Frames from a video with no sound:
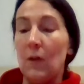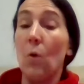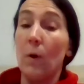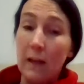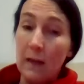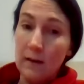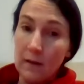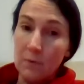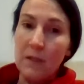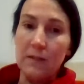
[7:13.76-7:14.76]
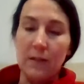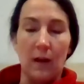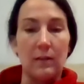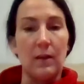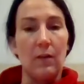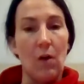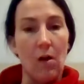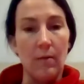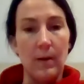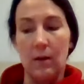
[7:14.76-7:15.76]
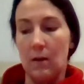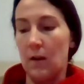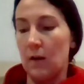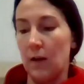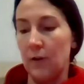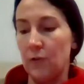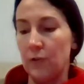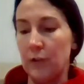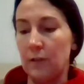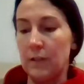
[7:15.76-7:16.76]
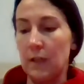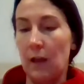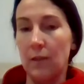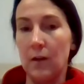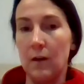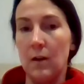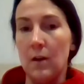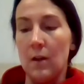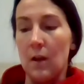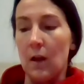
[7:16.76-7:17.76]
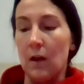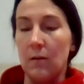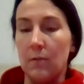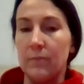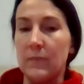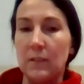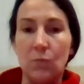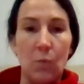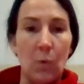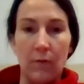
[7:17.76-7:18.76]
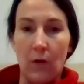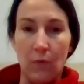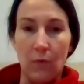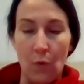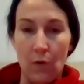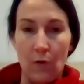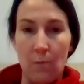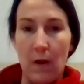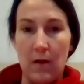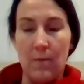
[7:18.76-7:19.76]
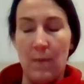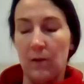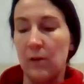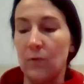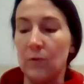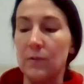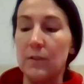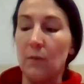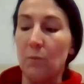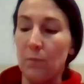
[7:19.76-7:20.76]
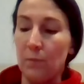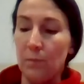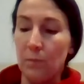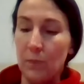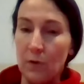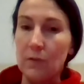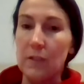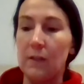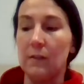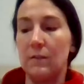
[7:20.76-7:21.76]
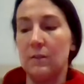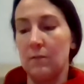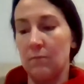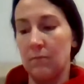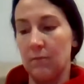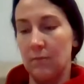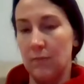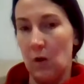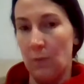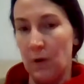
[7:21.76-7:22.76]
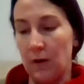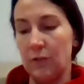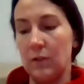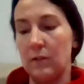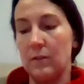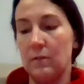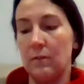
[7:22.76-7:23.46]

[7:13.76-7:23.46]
Organic means it has to have carbon and hydrogen together. One of our 4 biomolecules, like proteins, carbohydrates,